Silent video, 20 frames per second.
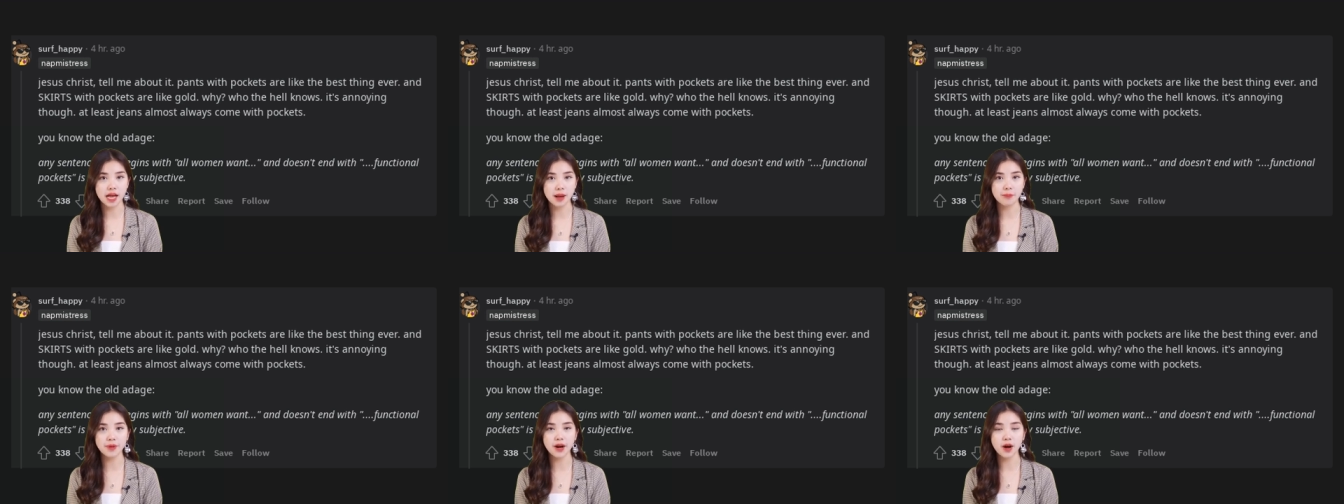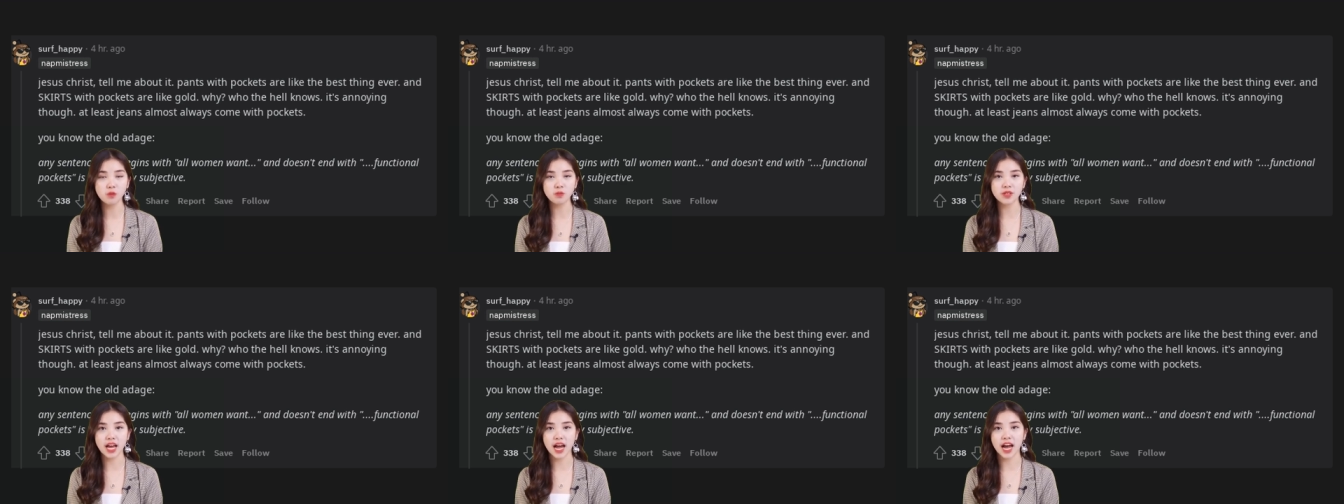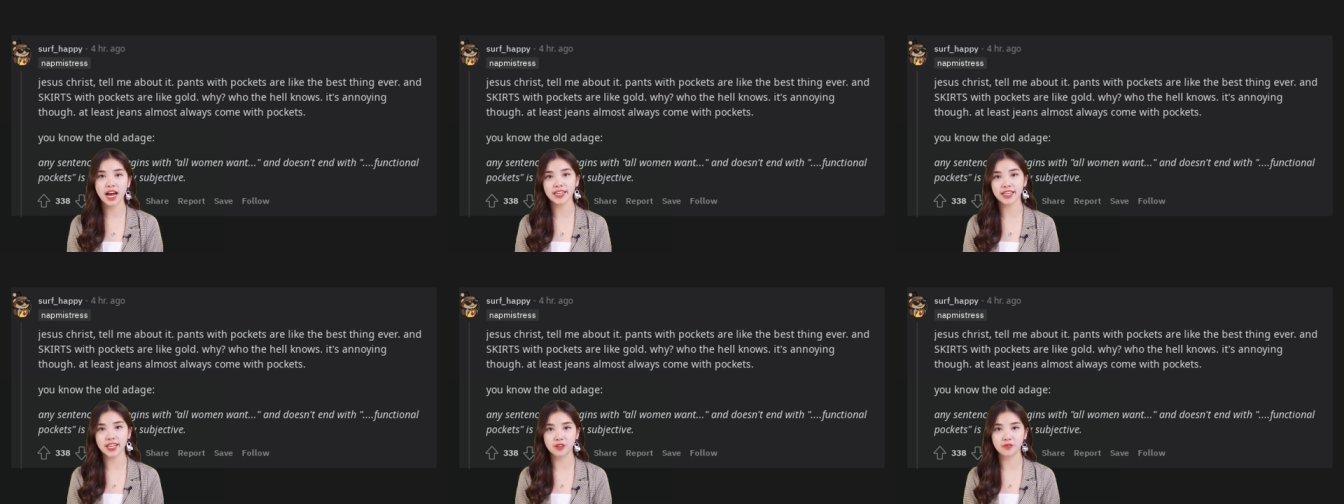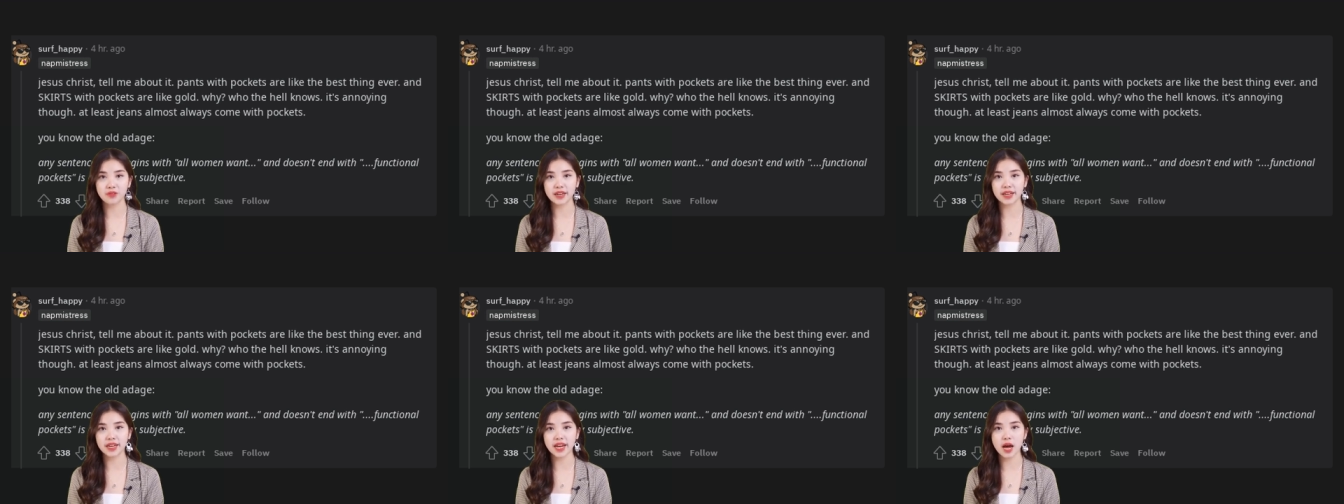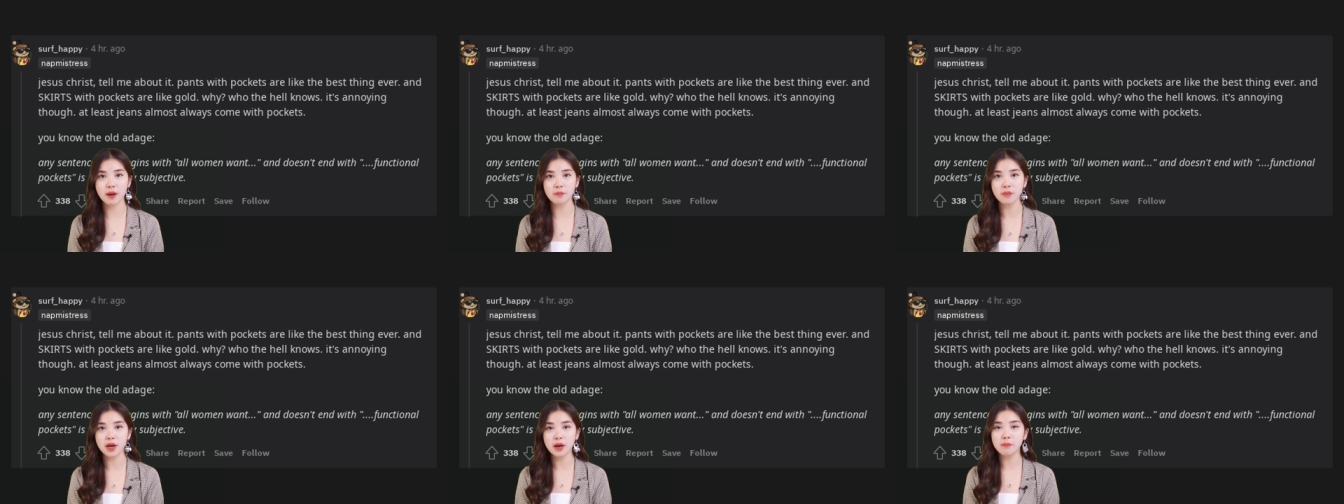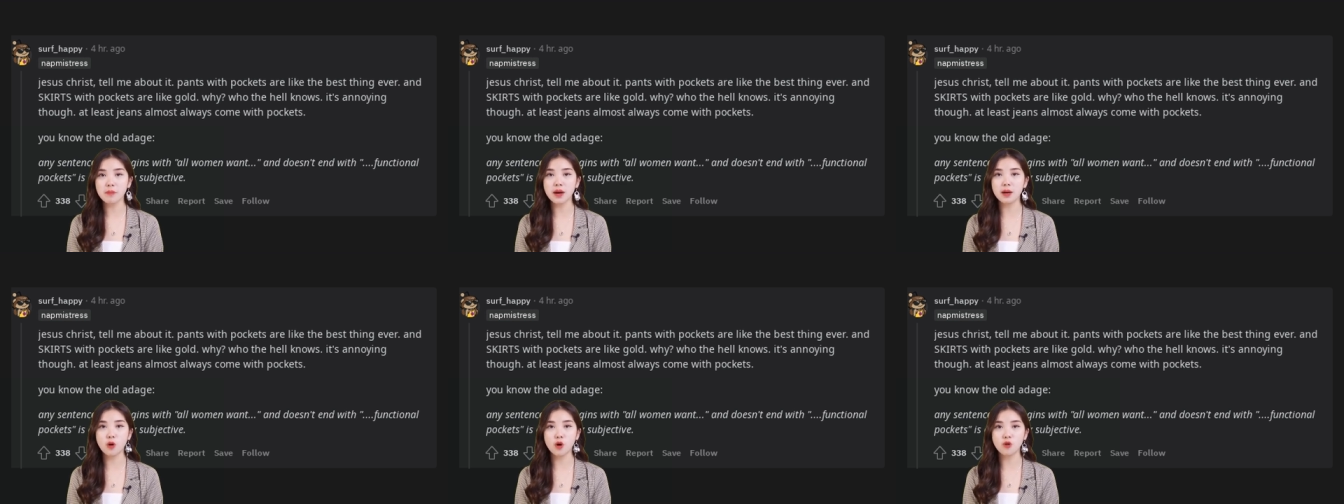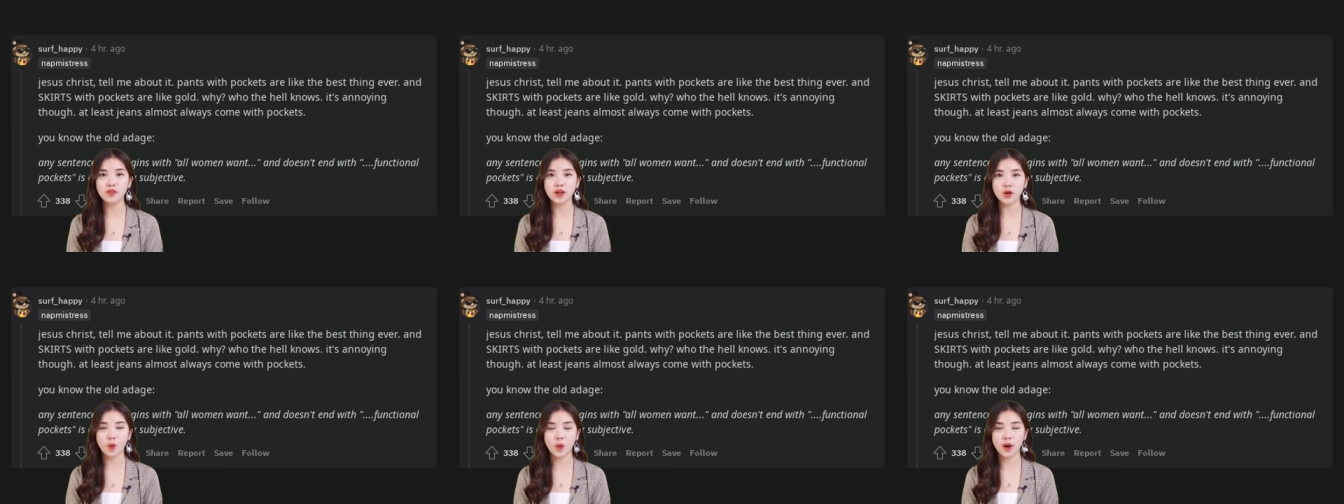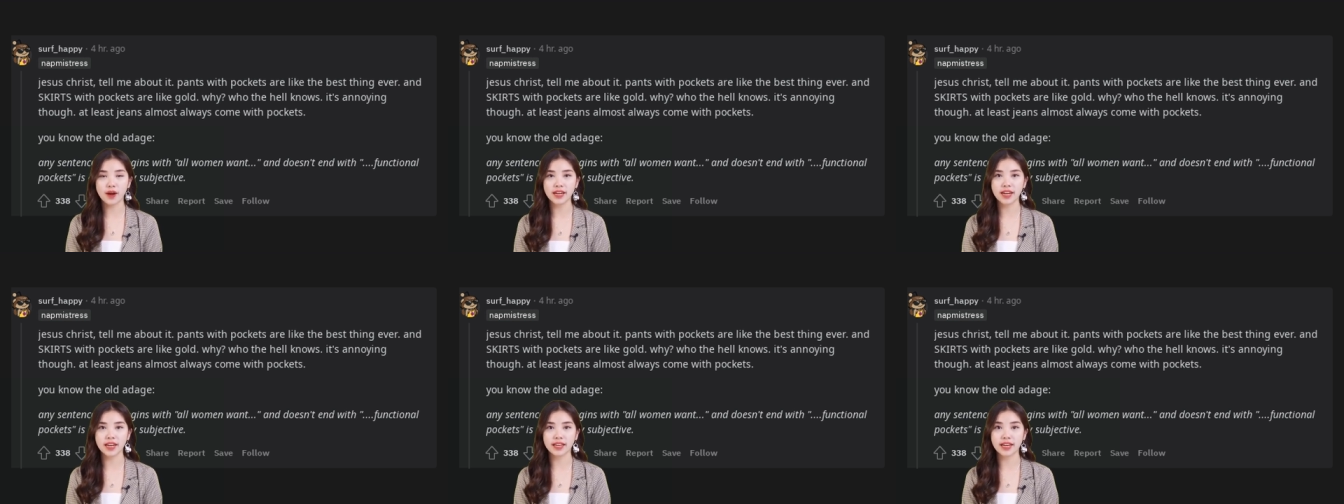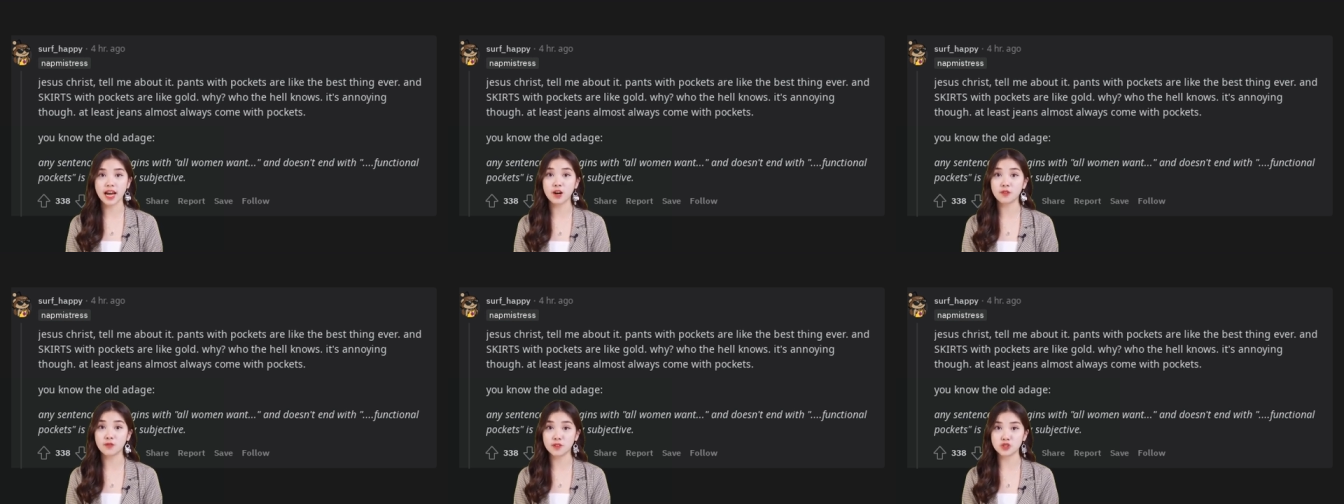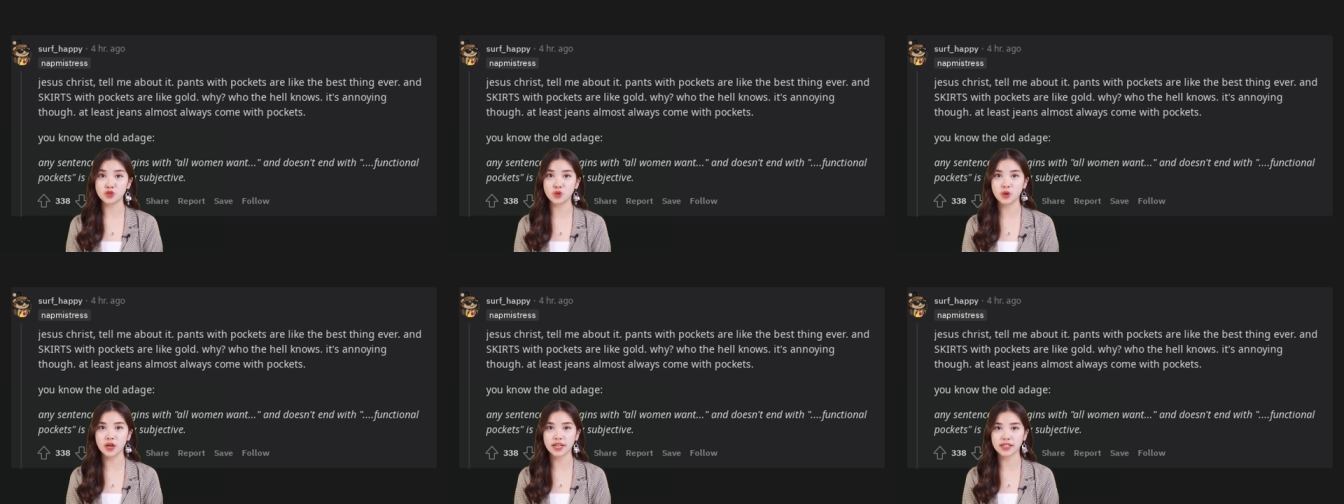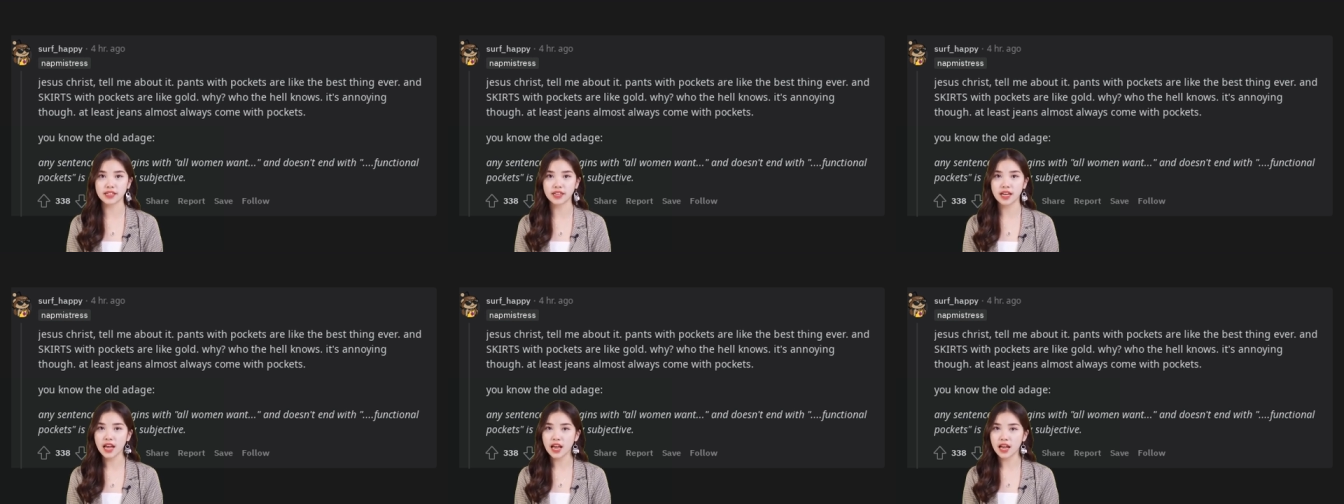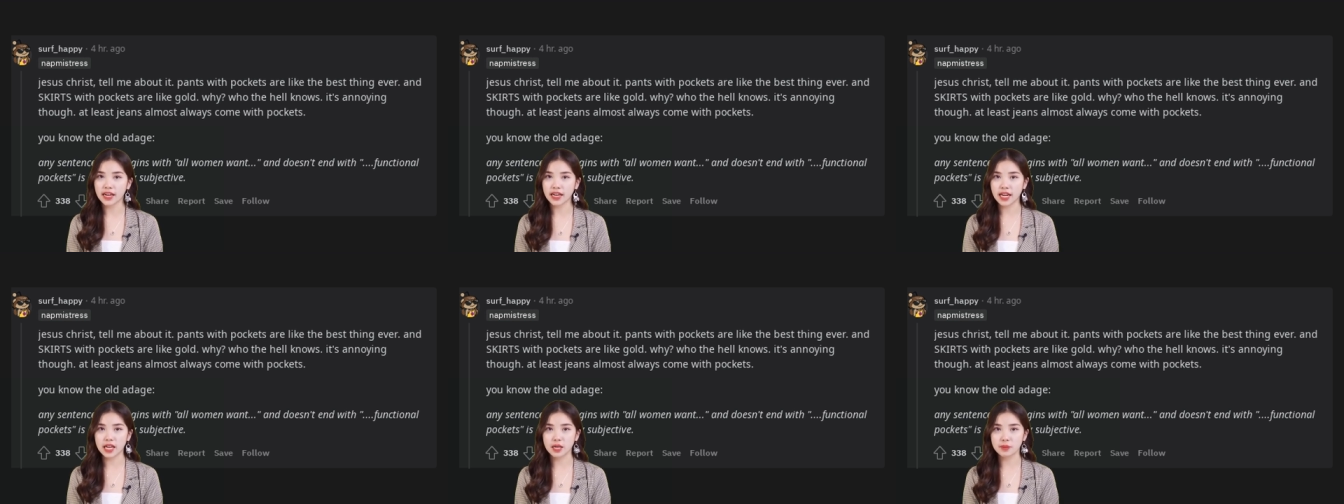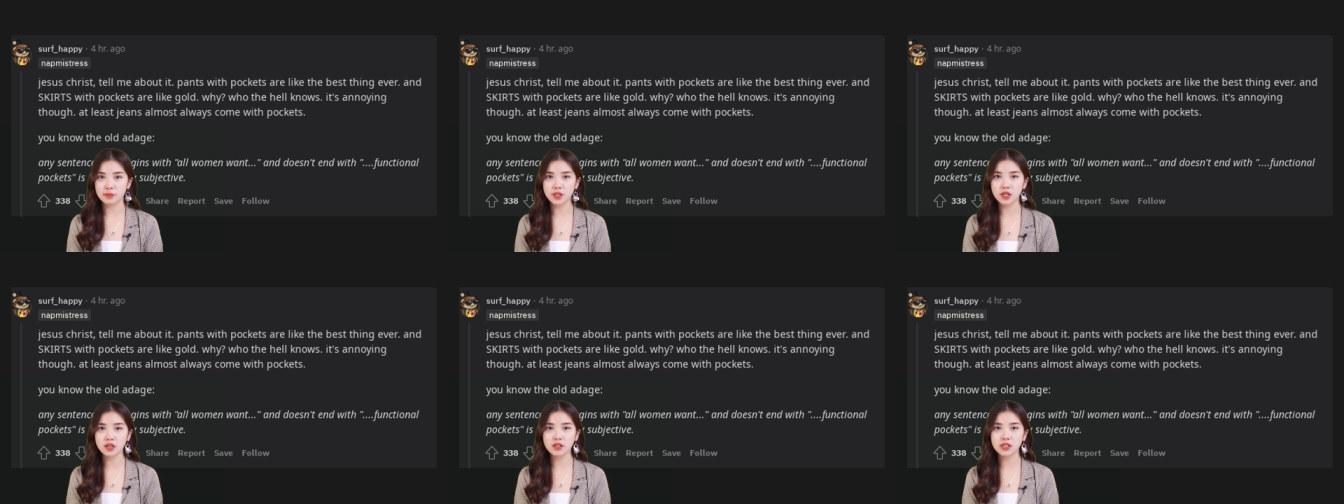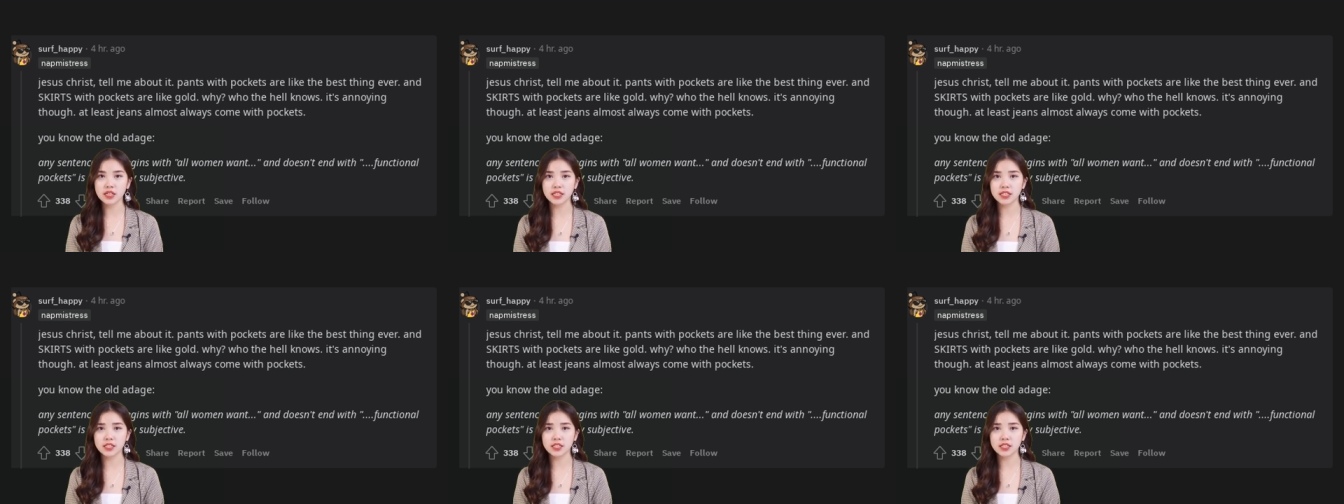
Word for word: You know the old adage. Any sentence that begins with "all